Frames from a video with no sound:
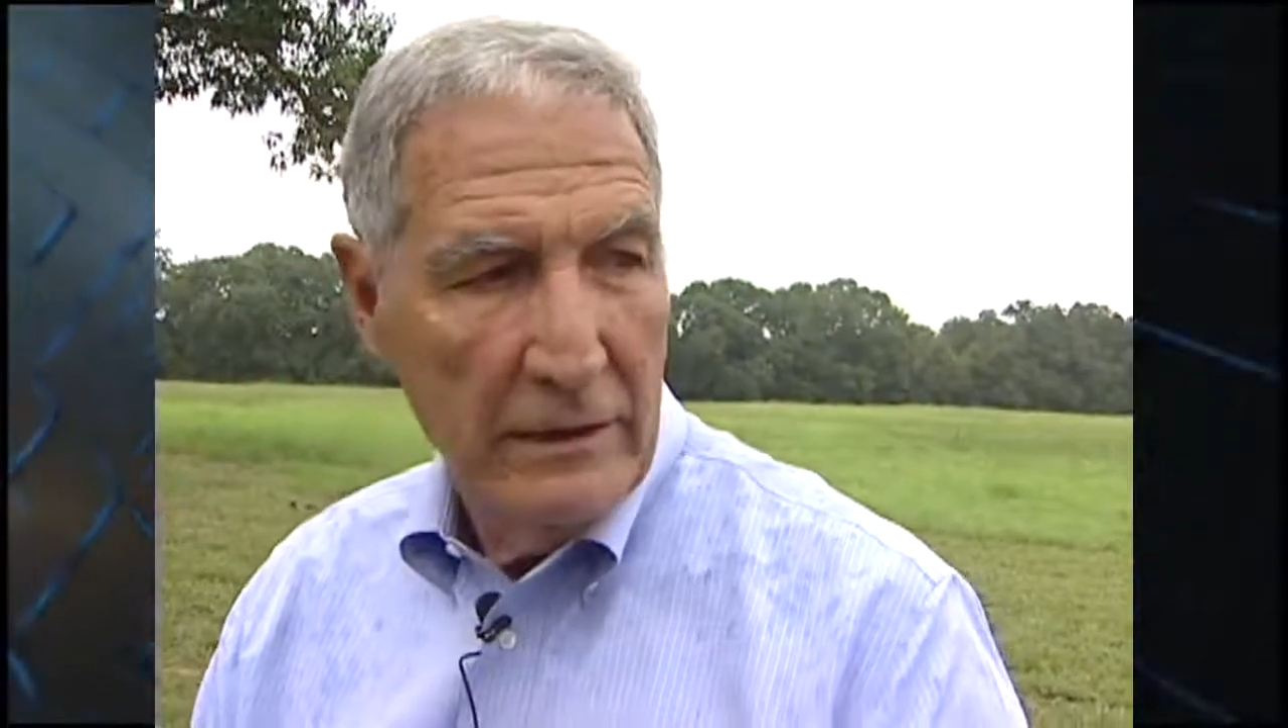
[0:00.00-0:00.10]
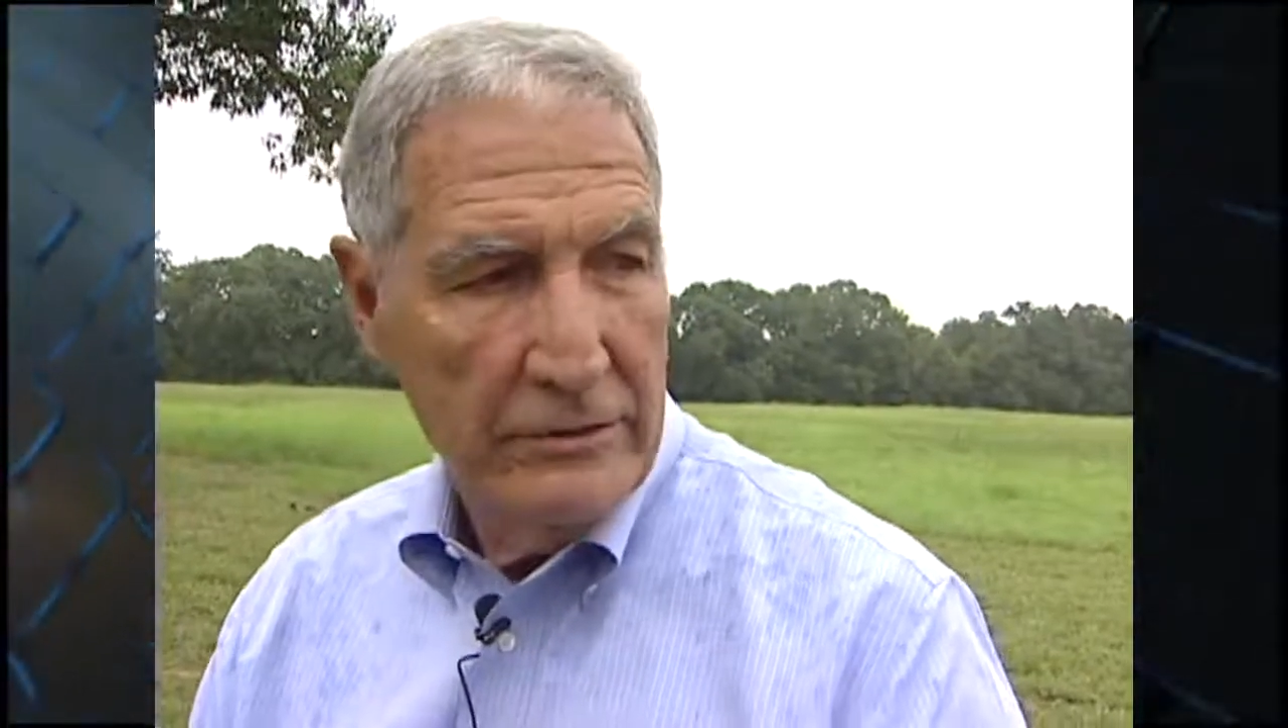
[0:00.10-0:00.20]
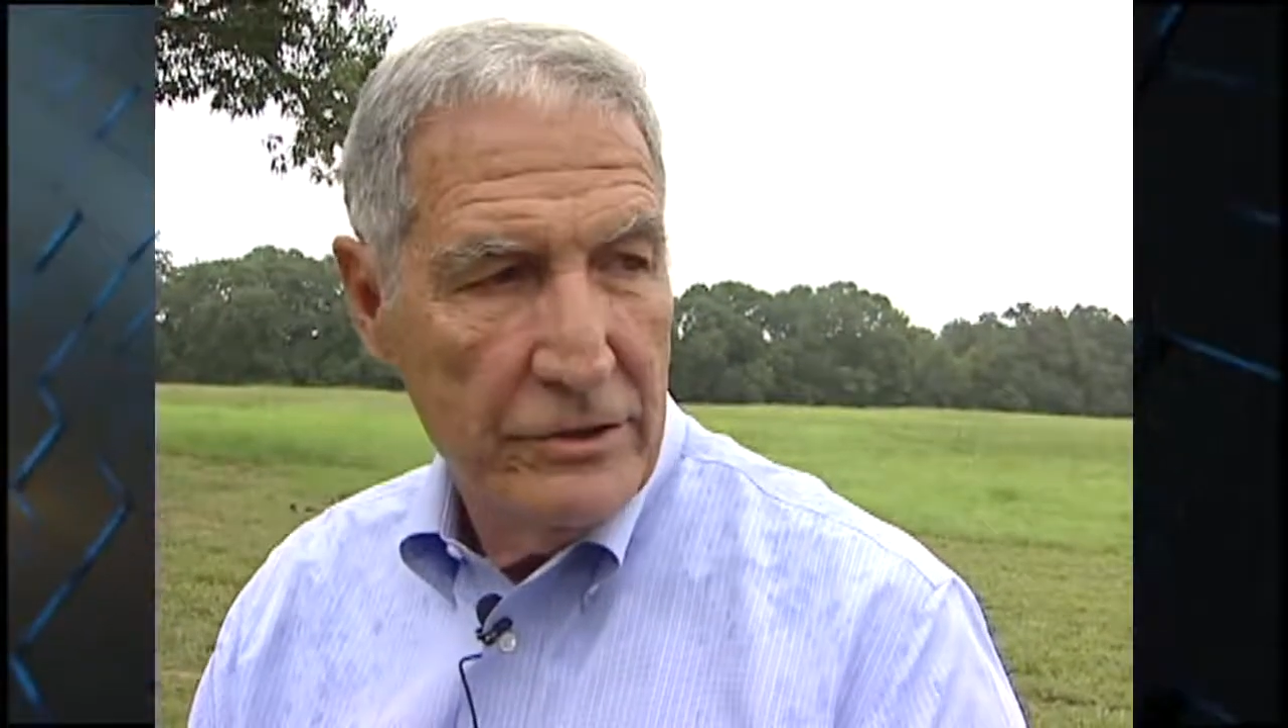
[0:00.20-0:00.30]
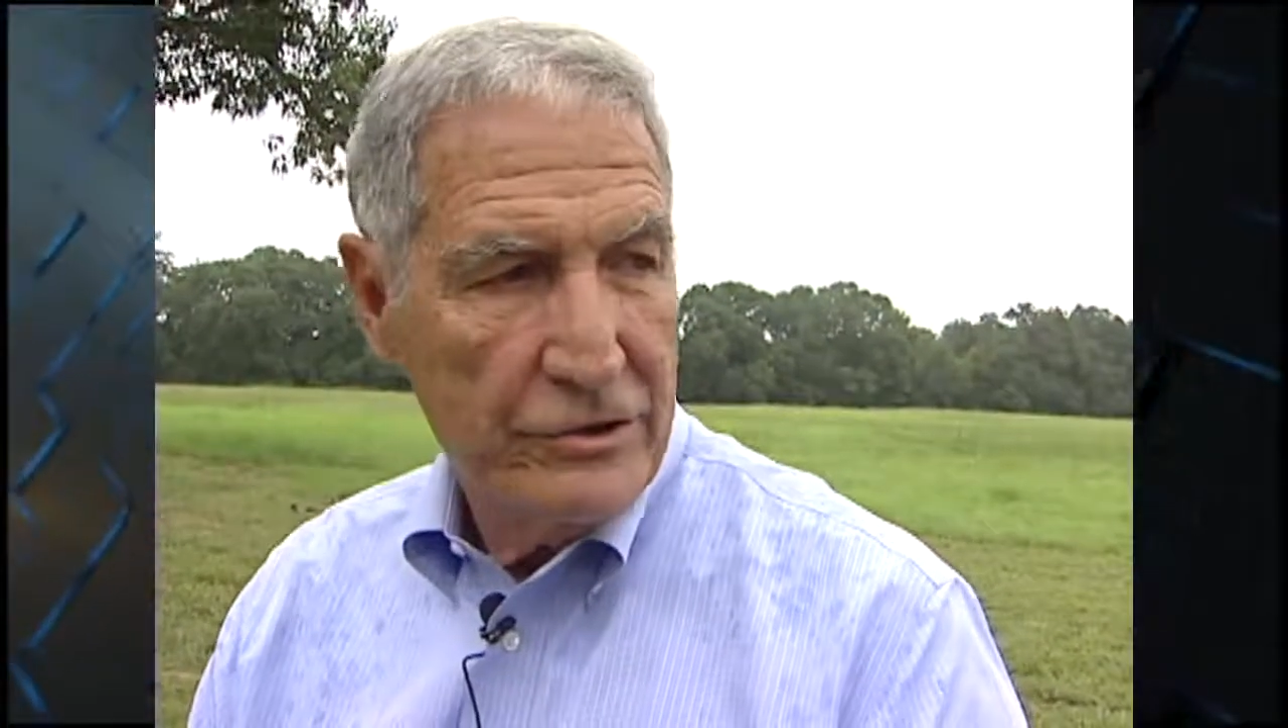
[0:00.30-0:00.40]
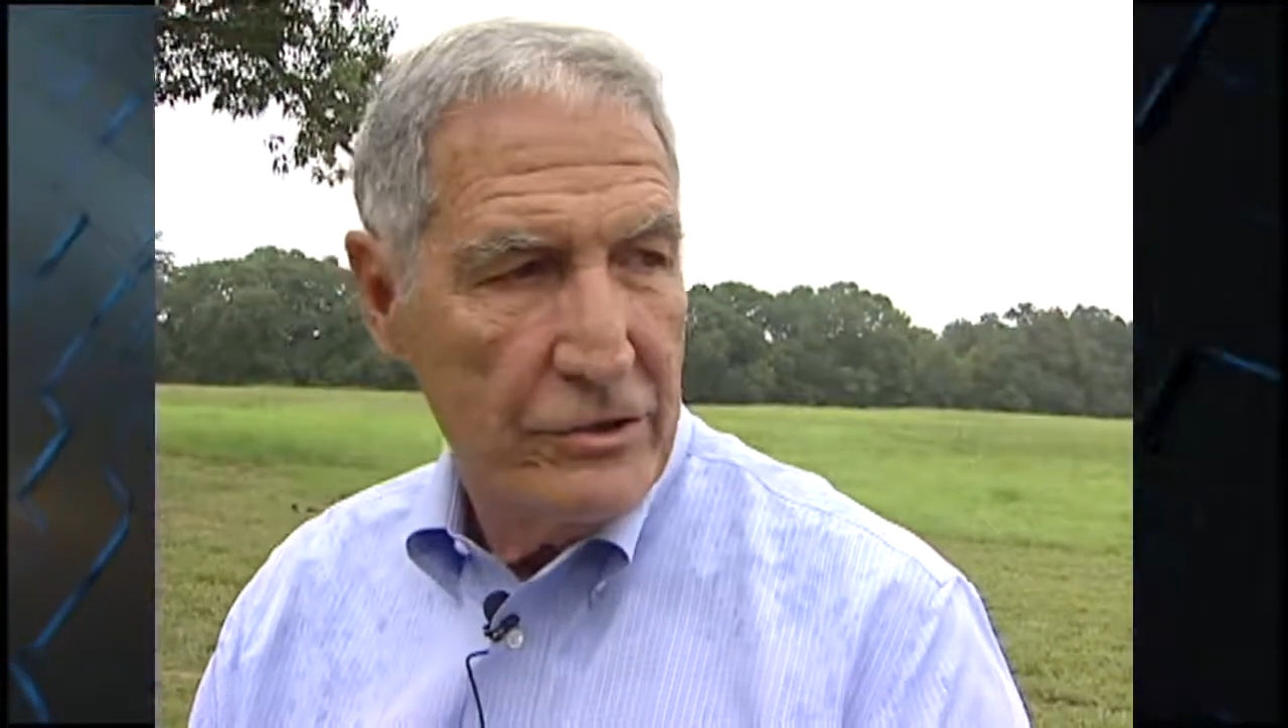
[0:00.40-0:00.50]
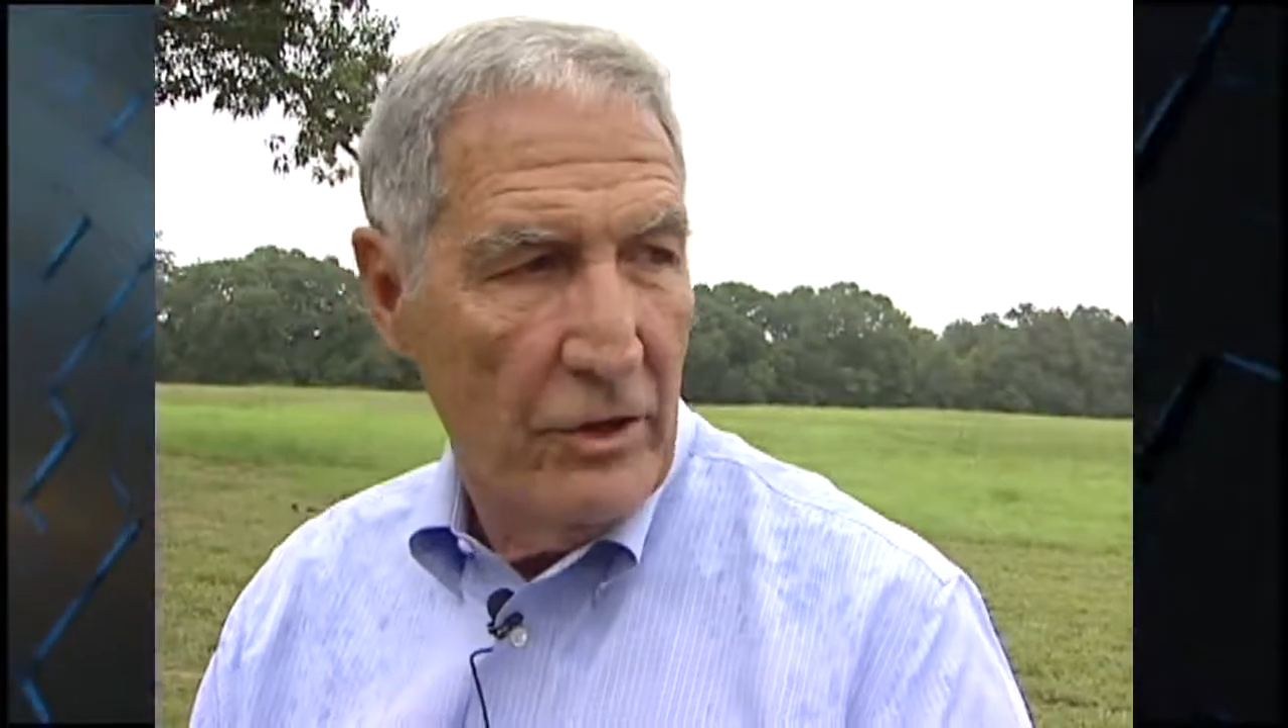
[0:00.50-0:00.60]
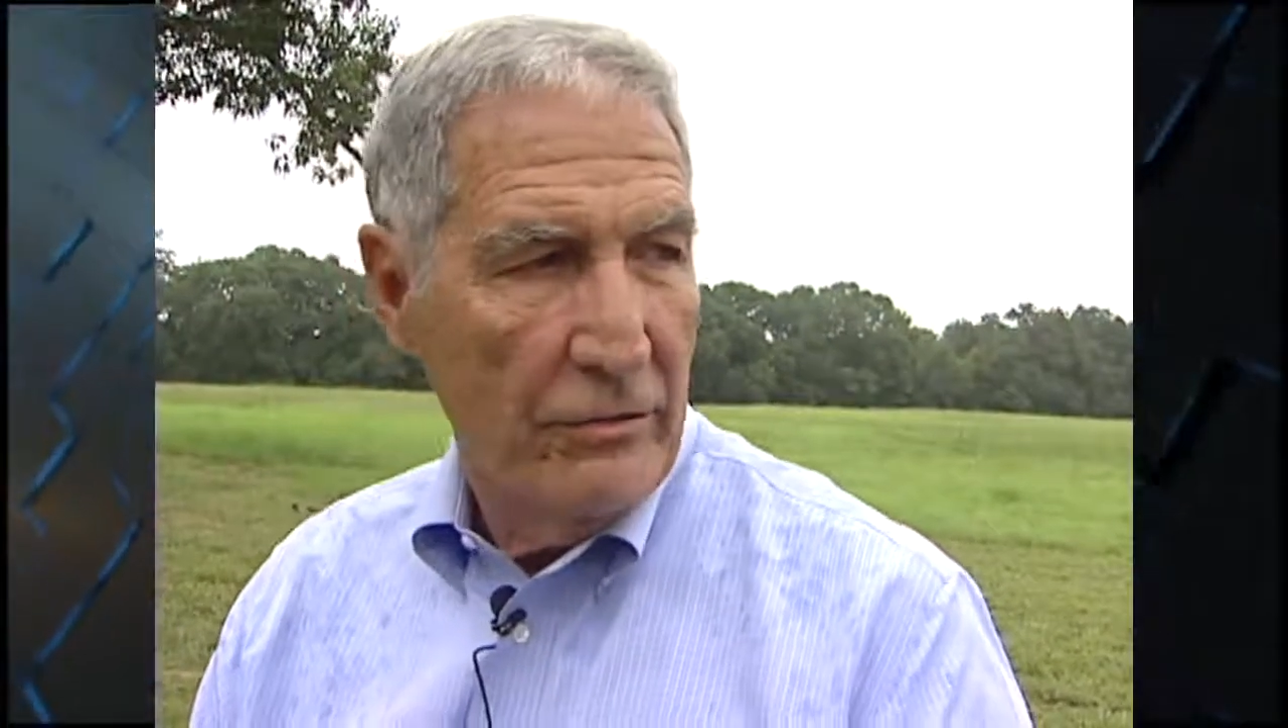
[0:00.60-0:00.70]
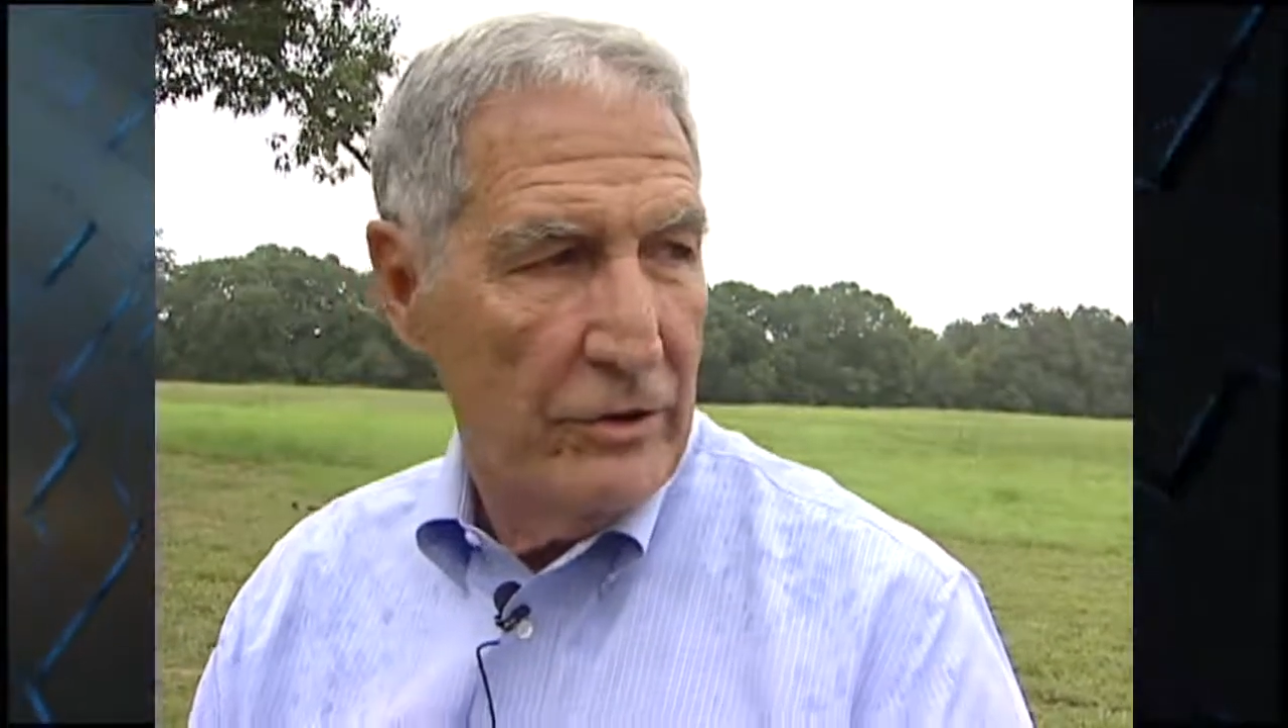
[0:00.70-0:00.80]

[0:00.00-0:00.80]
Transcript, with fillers: Just saw